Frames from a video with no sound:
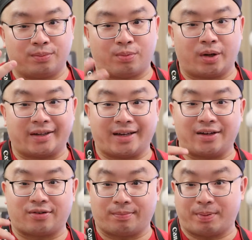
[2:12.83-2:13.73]
what
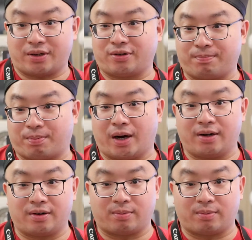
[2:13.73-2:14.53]
gets your picture brighter,